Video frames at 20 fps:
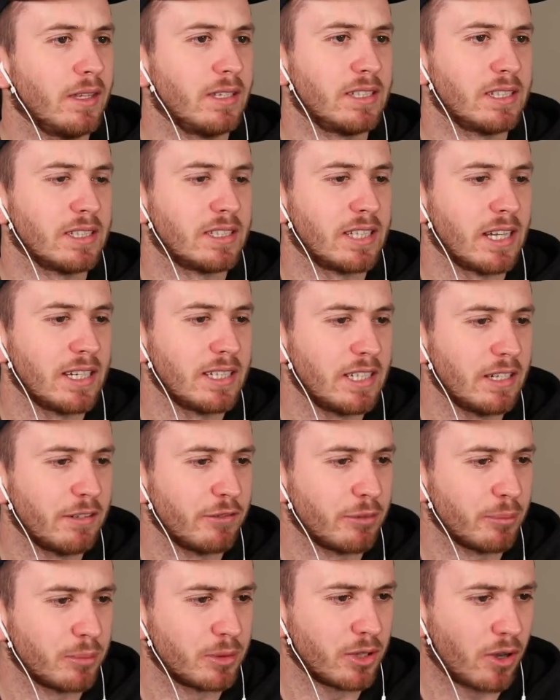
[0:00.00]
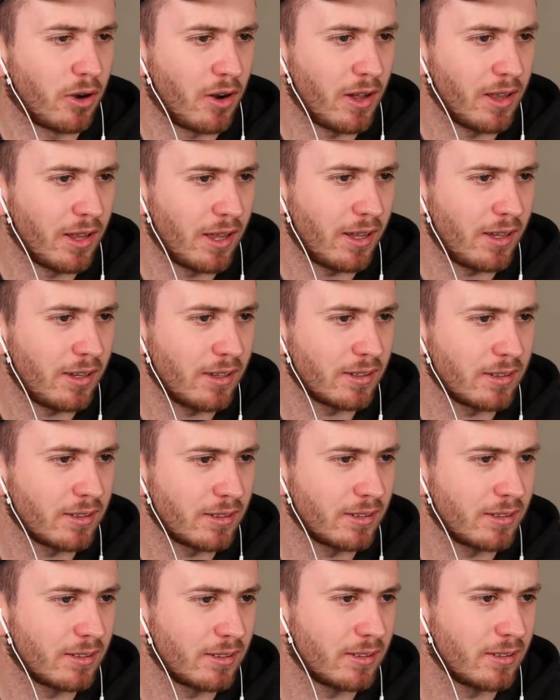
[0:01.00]
this is sent in from Tyler.
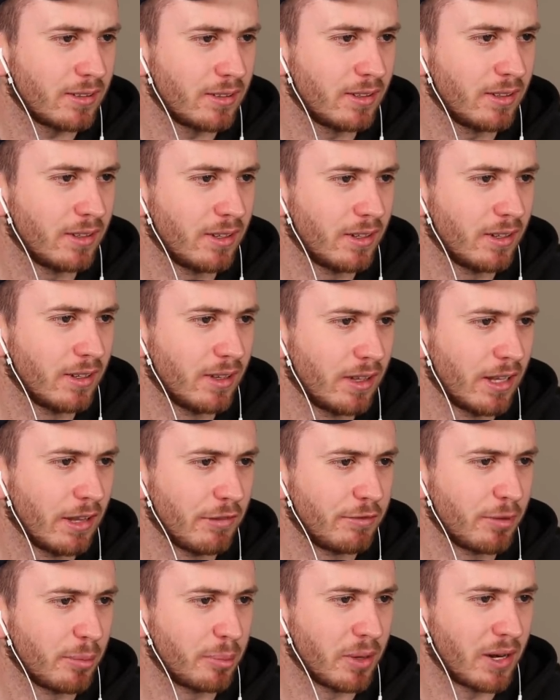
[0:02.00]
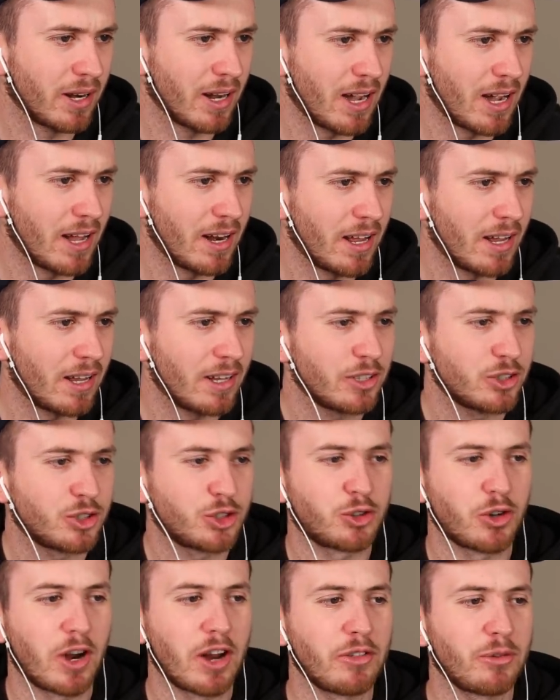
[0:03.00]
Left foot banana,
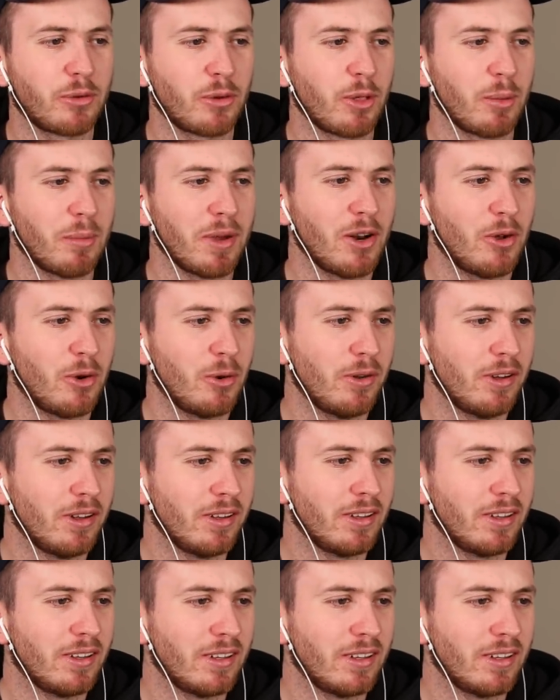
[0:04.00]
straight through the middle.